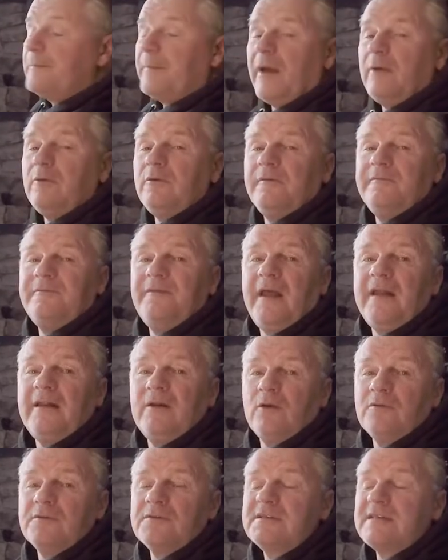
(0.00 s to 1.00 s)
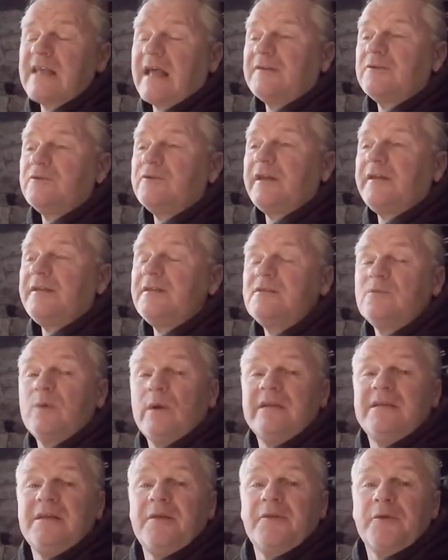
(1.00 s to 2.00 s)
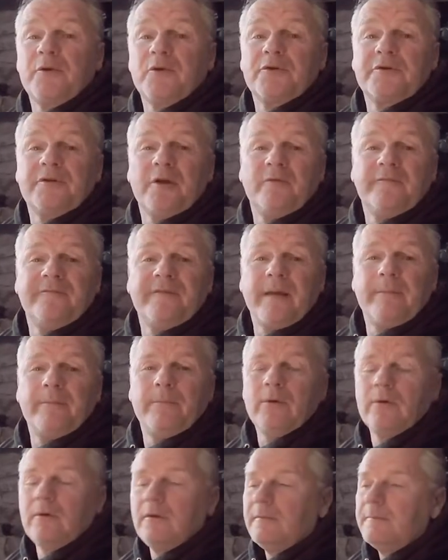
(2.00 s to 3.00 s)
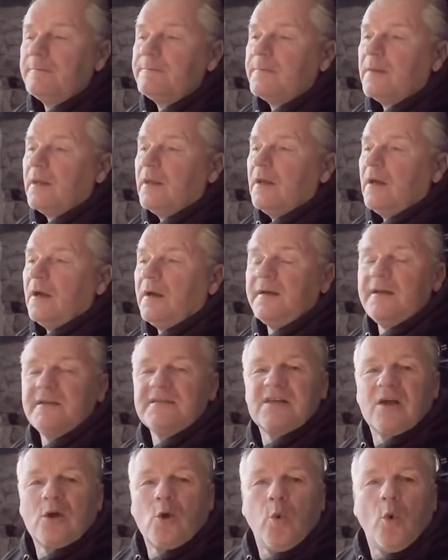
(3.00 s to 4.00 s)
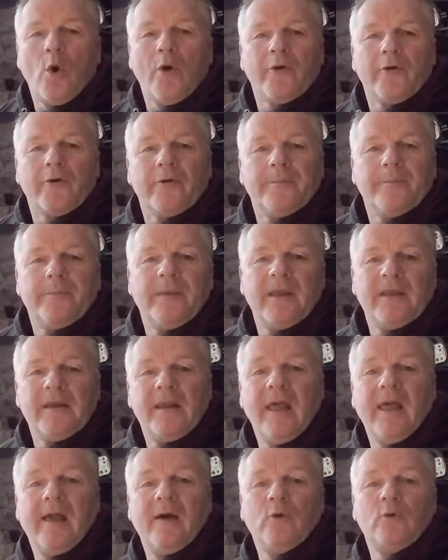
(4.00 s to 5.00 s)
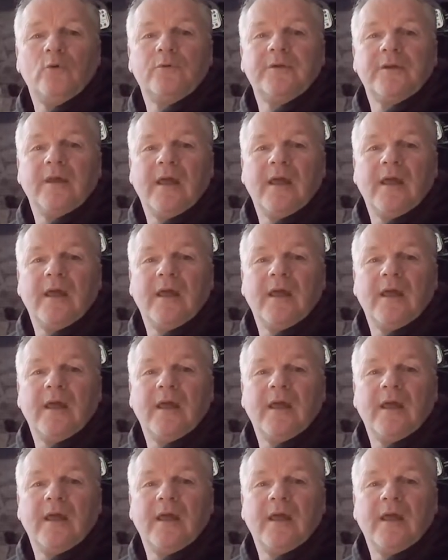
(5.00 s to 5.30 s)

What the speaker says: about an event on Saturday the 23rd of November, and it's a choir being held